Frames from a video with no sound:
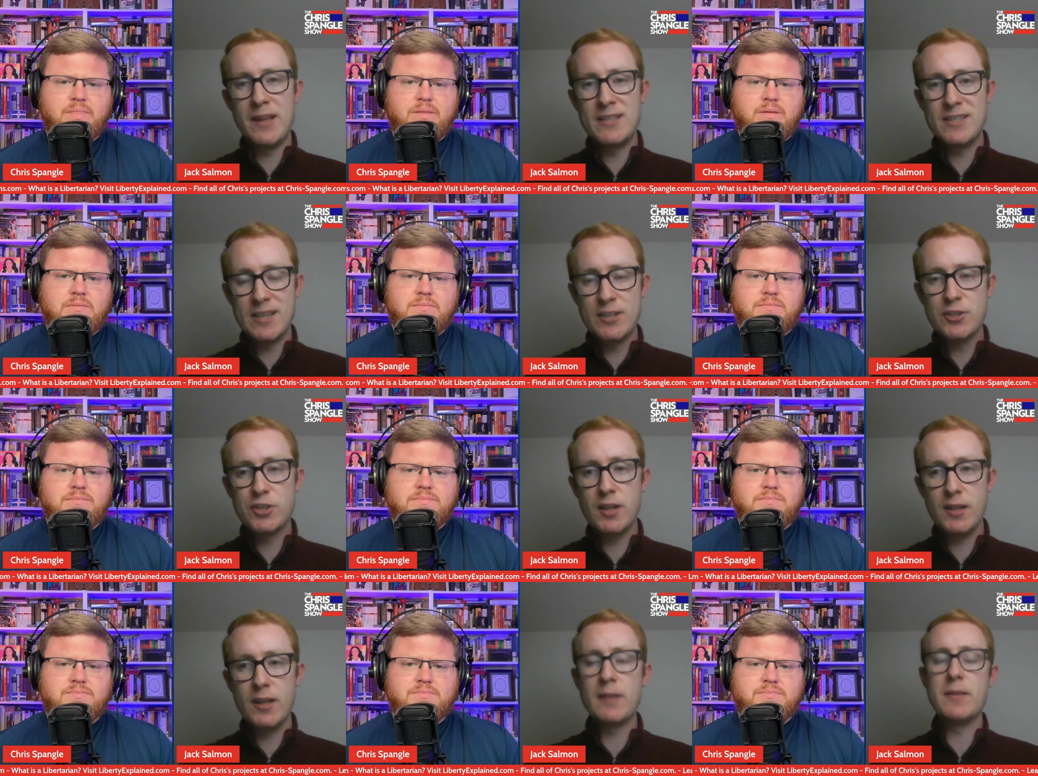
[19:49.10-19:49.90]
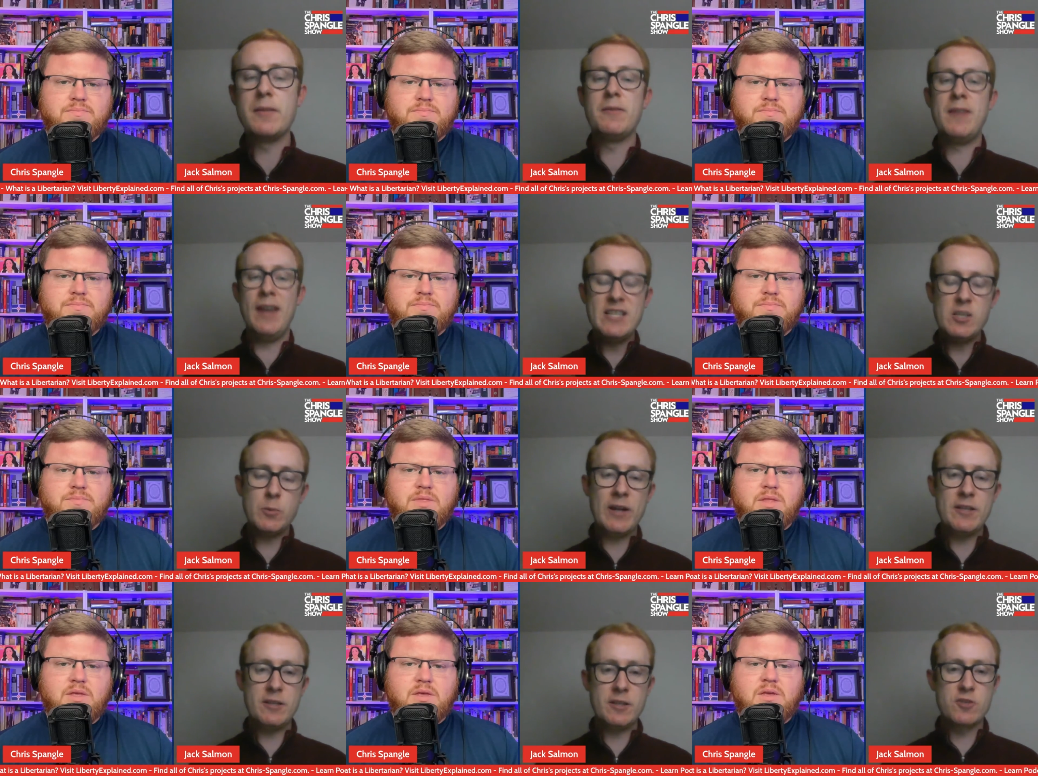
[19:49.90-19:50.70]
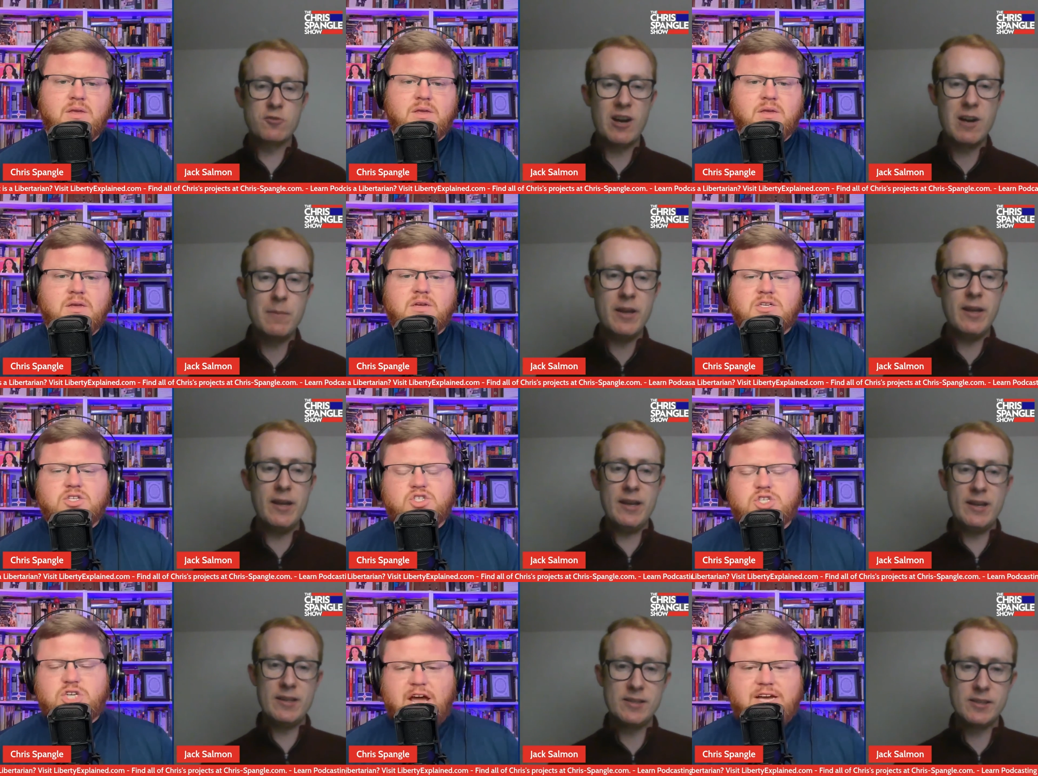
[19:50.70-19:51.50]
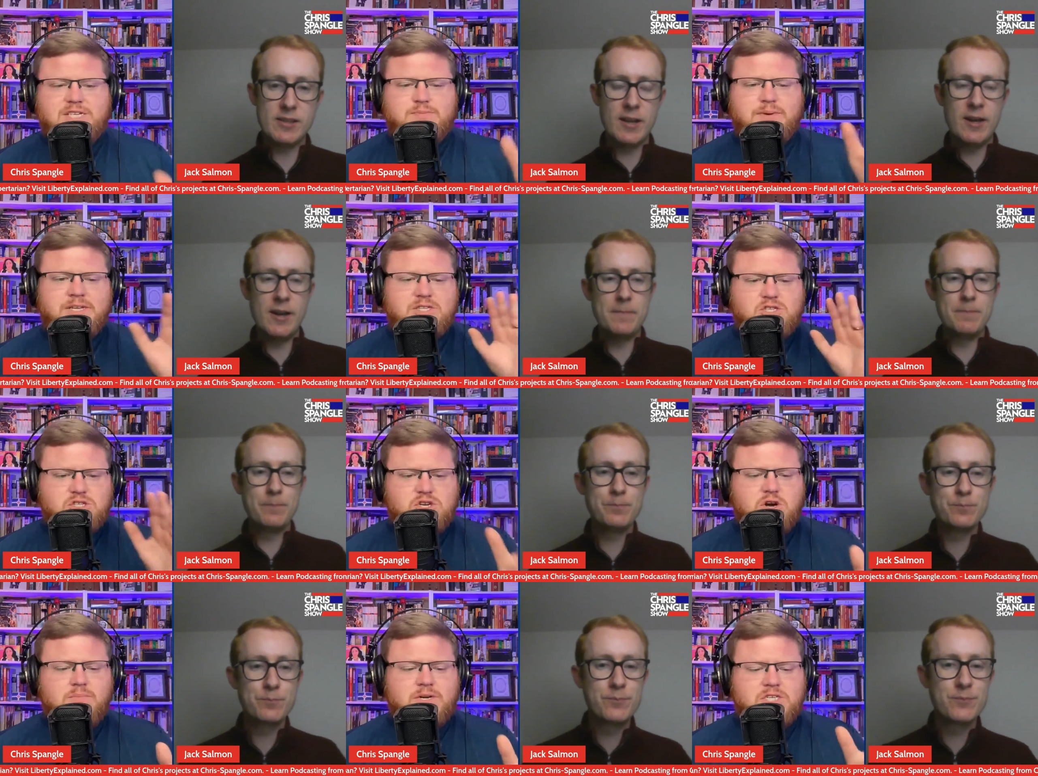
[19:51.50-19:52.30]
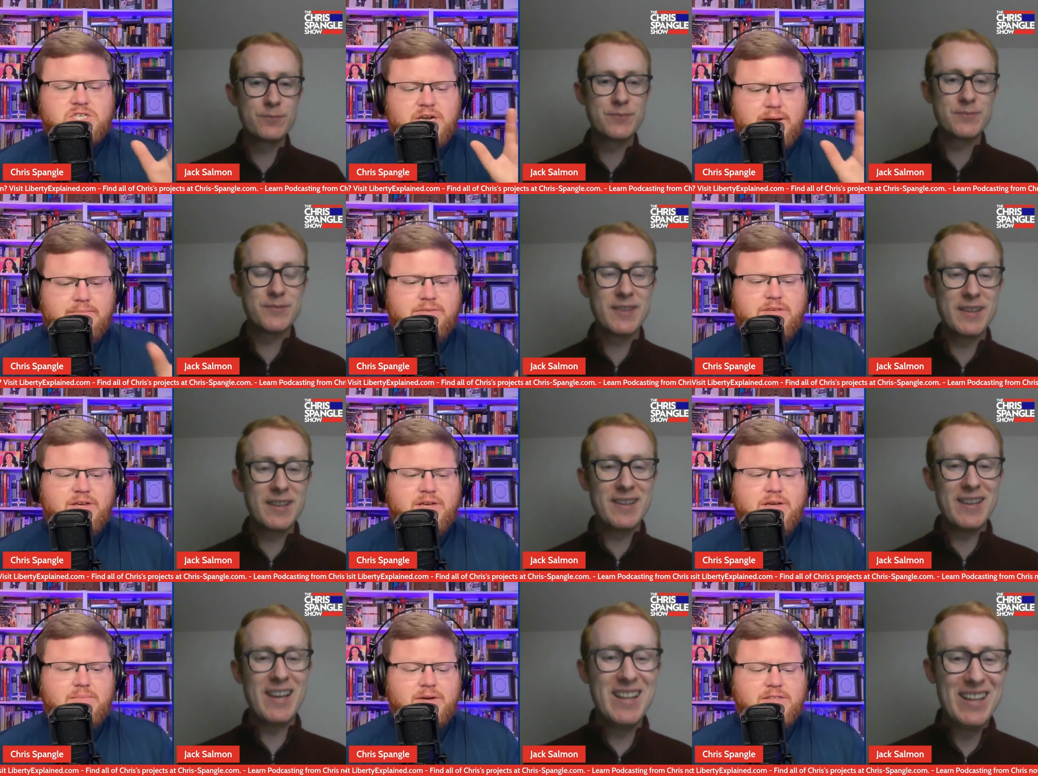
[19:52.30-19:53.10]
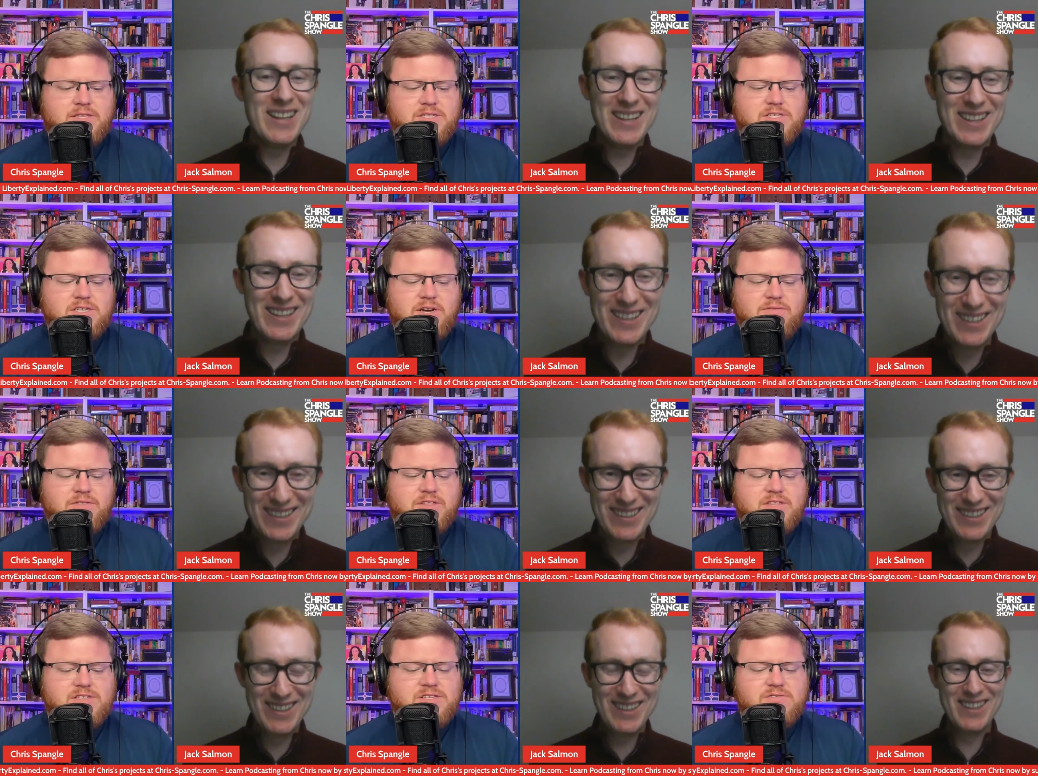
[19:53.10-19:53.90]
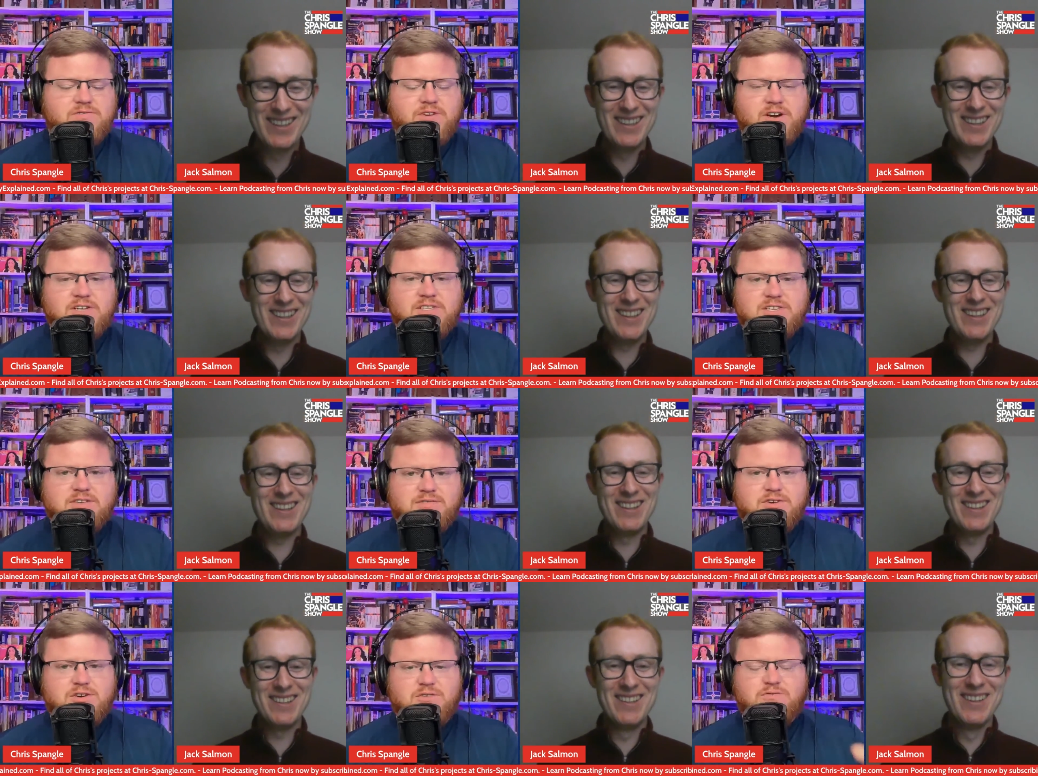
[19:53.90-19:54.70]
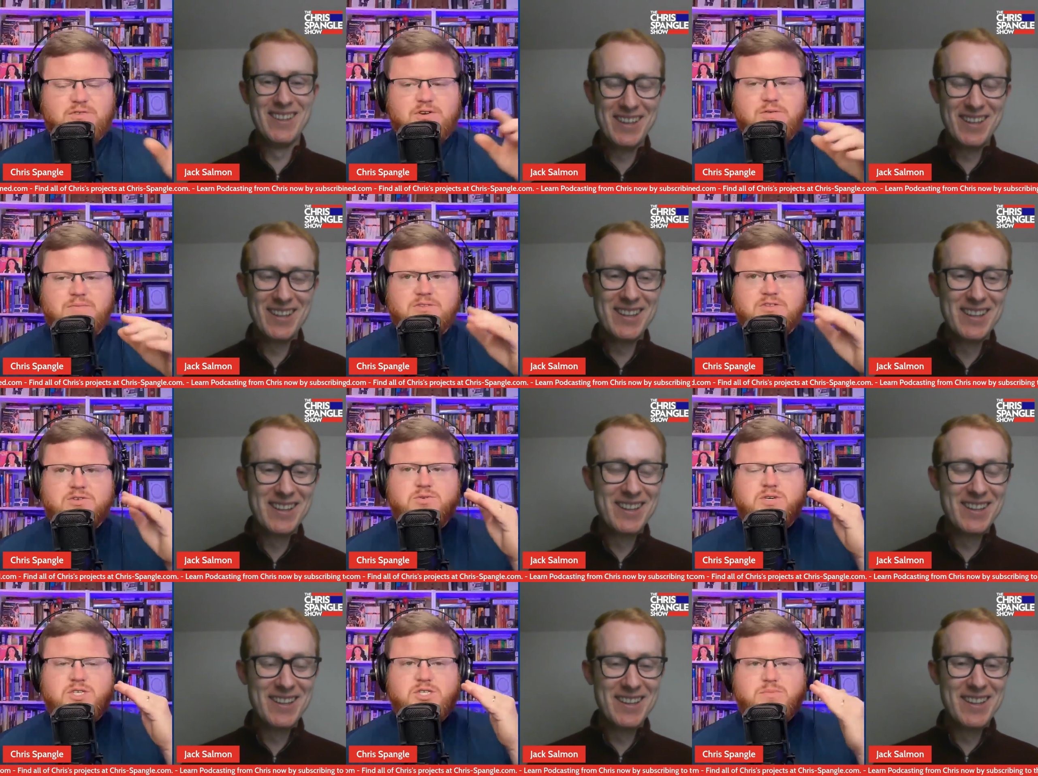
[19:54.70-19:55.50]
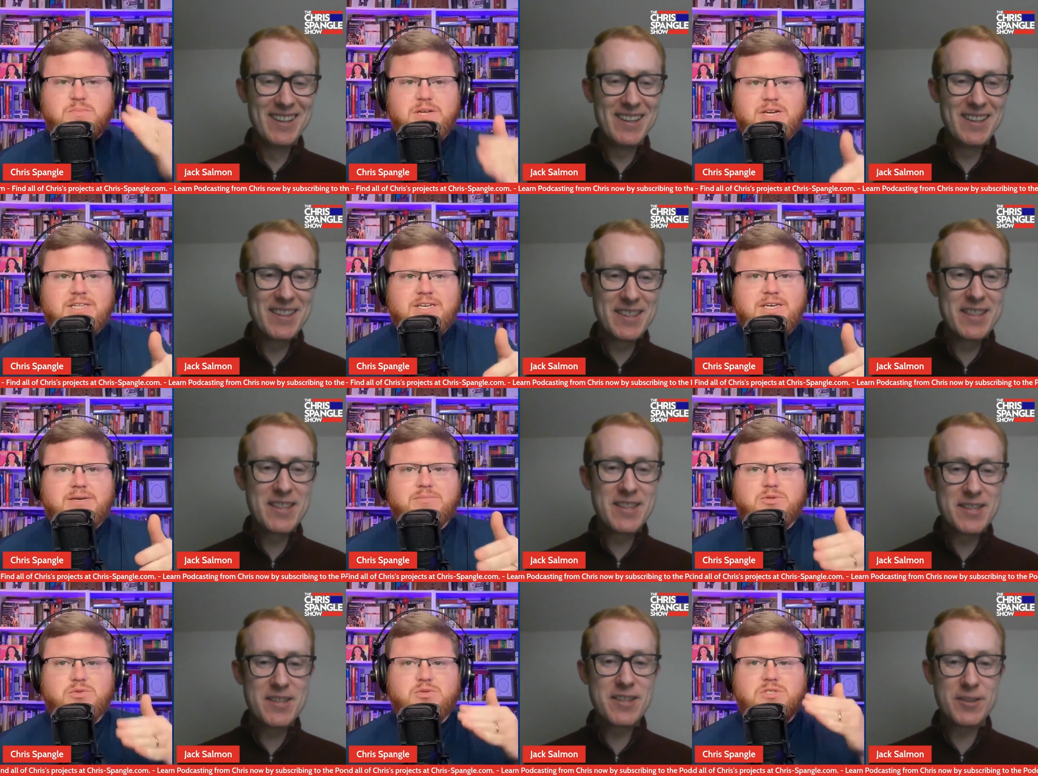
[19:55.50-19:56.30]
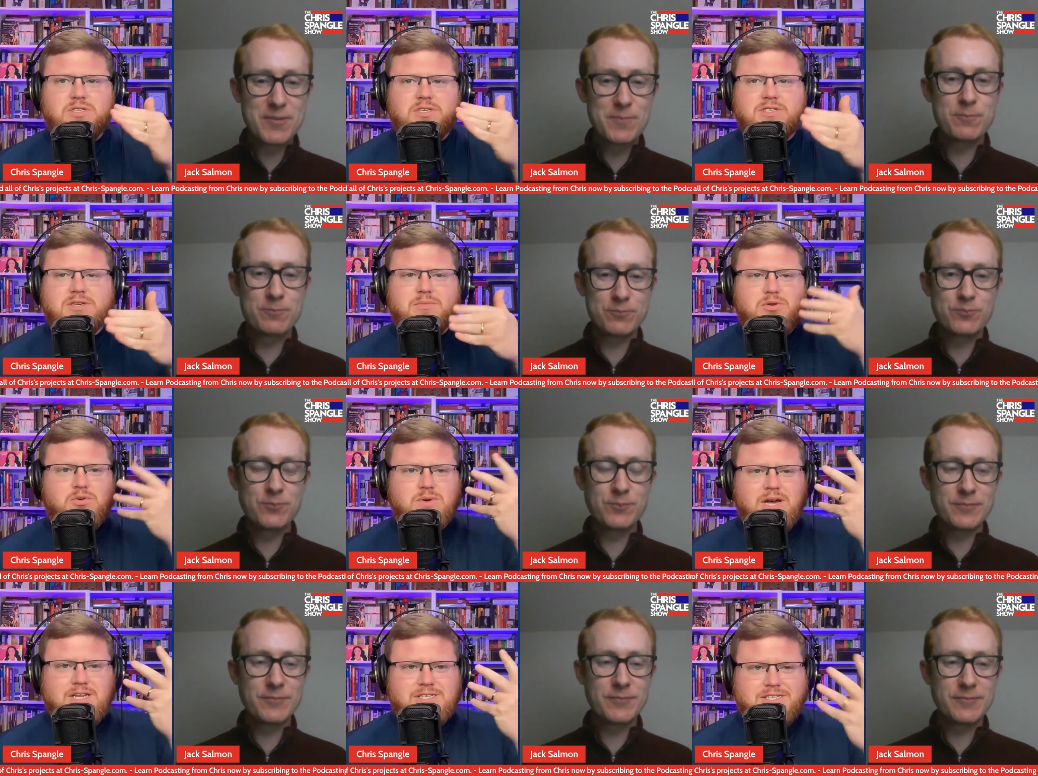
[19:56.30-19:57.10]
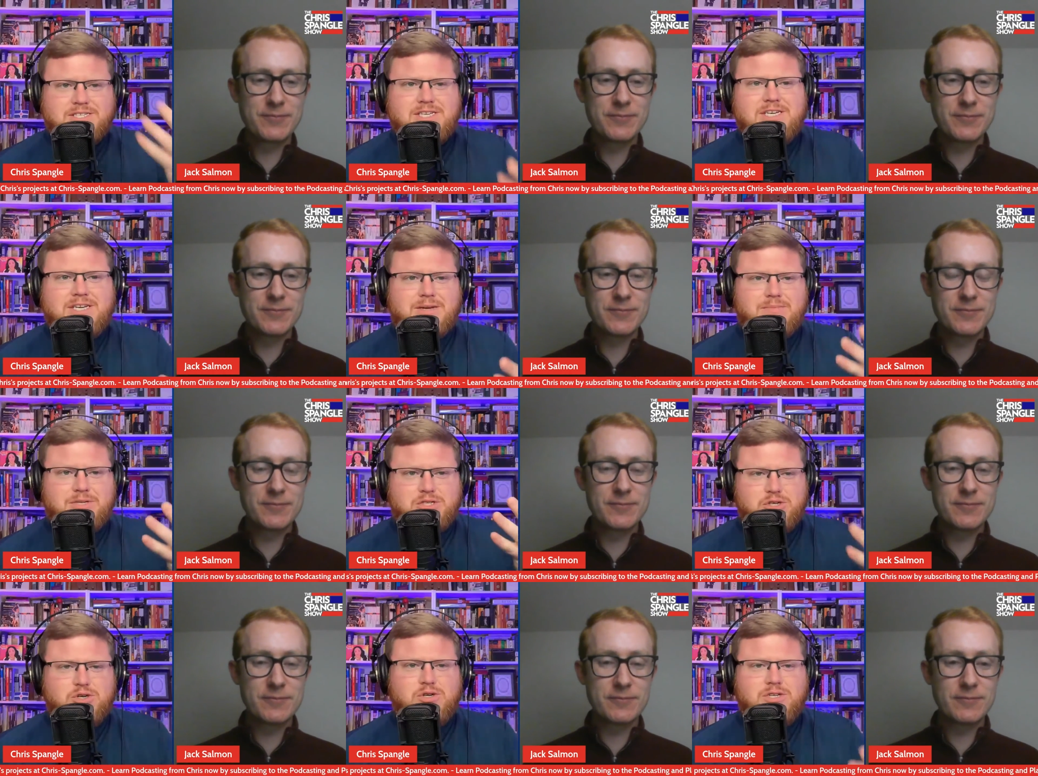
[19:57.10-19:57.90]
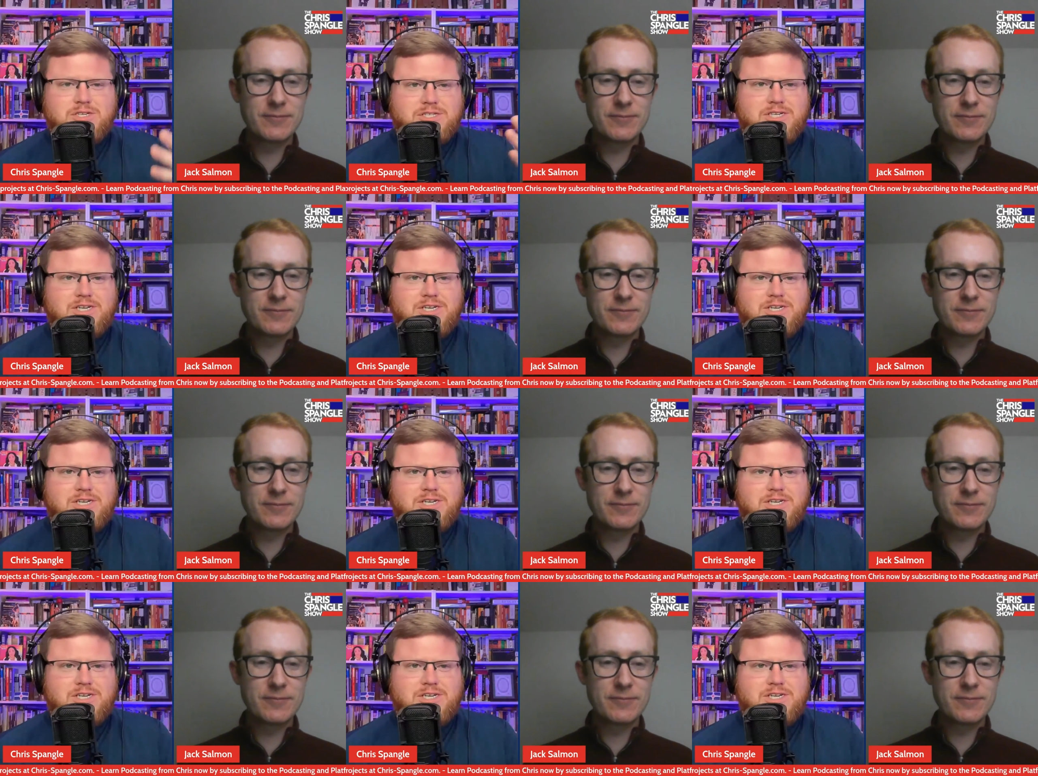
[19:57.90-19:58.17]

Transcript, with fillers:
Speaker 1: it's essentially uh, the easiest way to describe it. Is, Jack spends um, so
Speaker 2: much time thinking about this stuff that this is very difficult for to explain to him who's someone who got a C in Mr. Early's